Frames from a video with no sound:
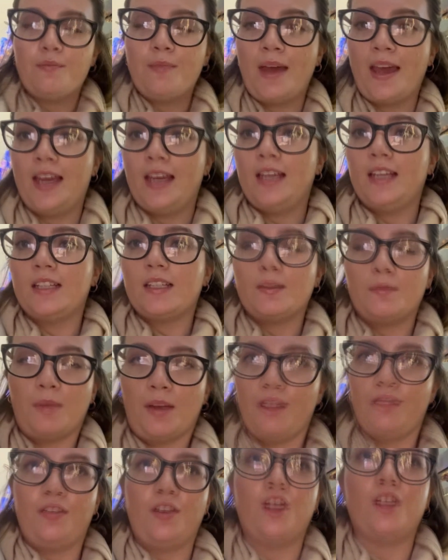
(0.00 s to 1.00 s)
made my
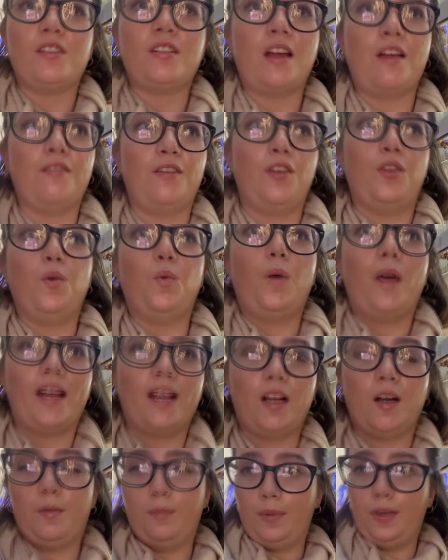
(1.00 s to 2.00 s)
first ever The White
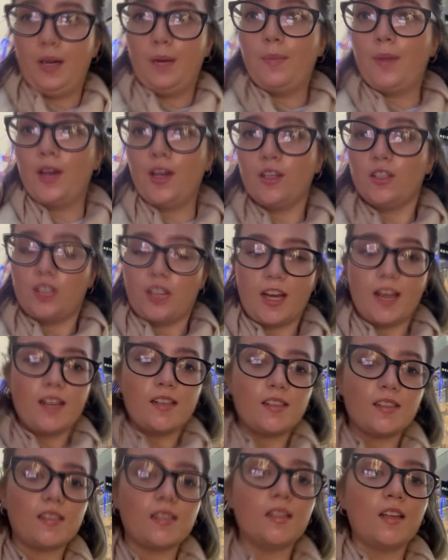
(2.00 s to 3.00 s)
Company
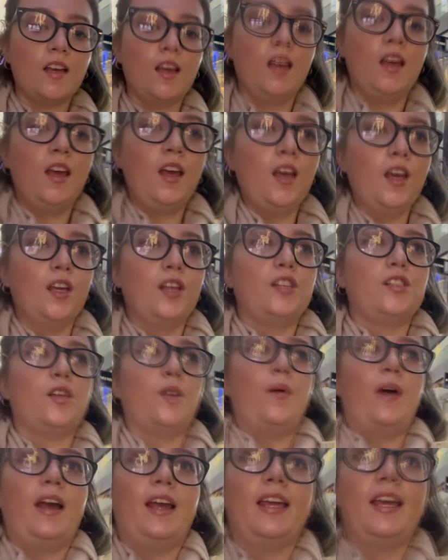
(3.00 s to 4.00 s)
purchase.
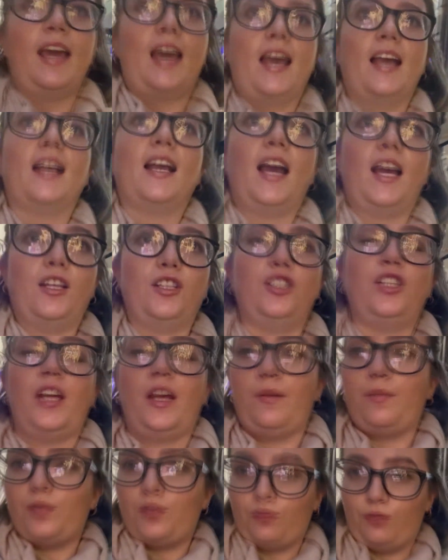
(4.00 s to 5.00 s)
So I get cash
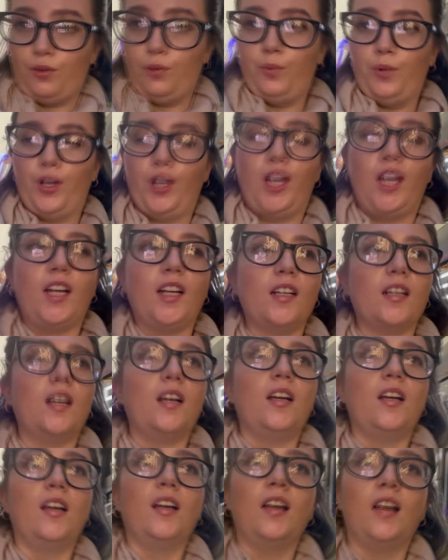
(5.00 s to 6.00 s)
tips through
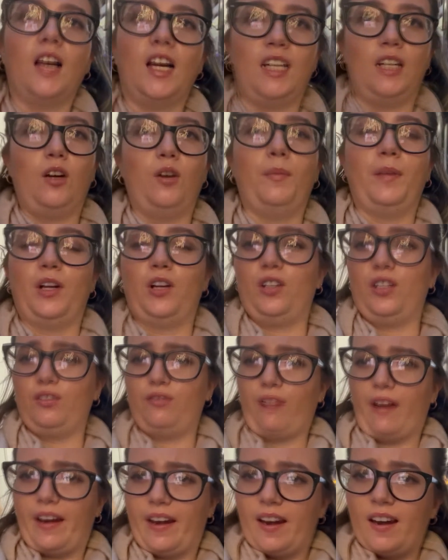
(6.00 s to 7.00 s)
work, and oh my god, it's
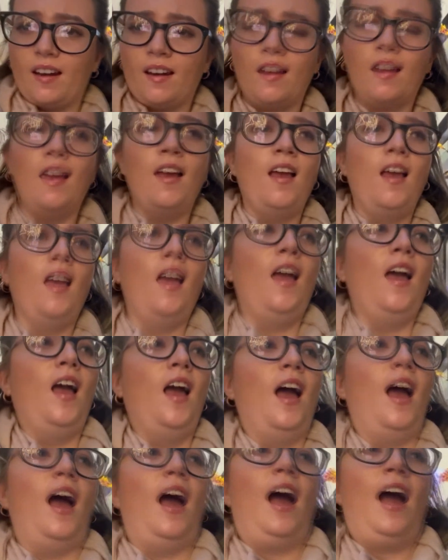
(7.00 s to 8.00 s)
raining.
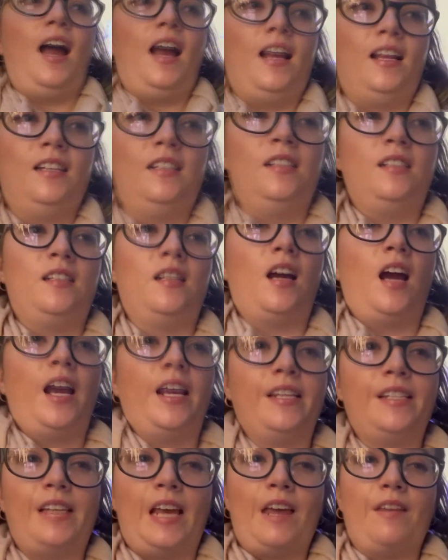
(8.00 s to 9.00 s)
And I
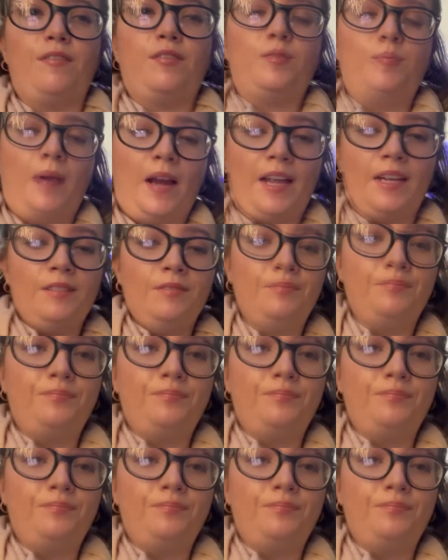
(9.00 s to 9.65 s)
saved mine